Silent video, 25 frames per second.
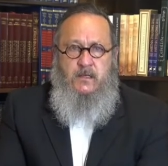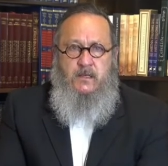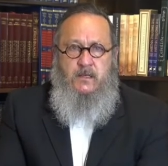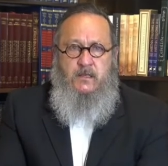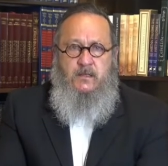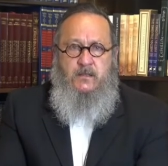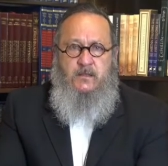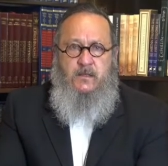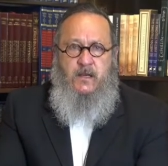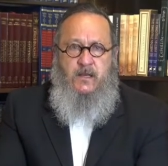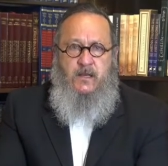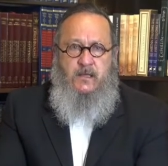
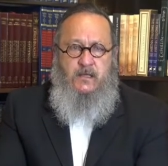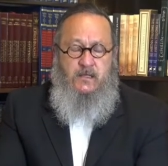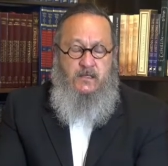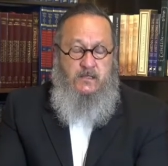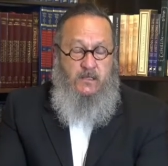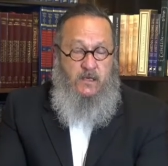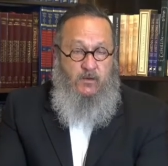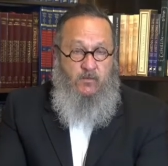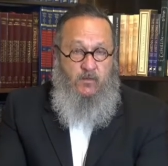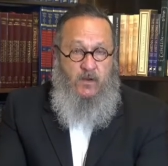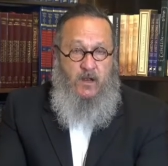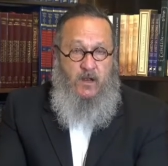that is
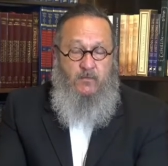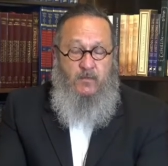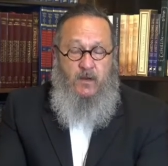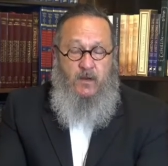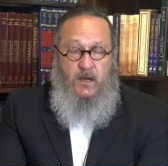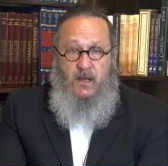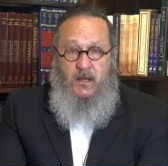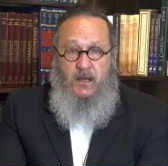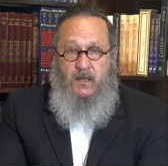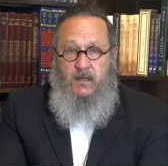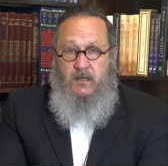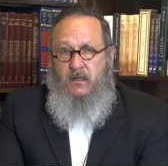a
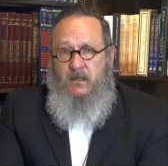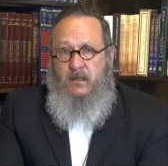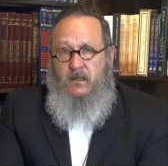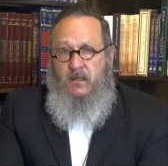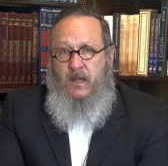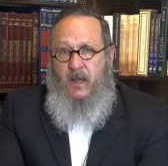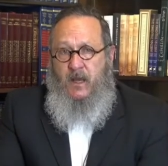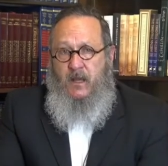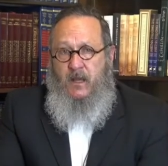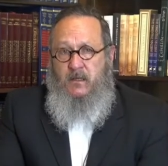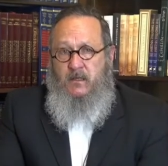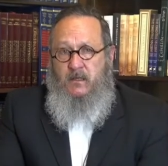rabbi
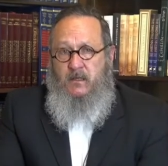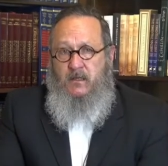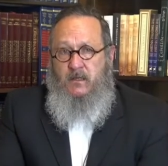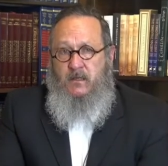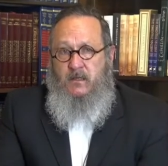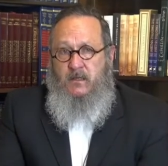can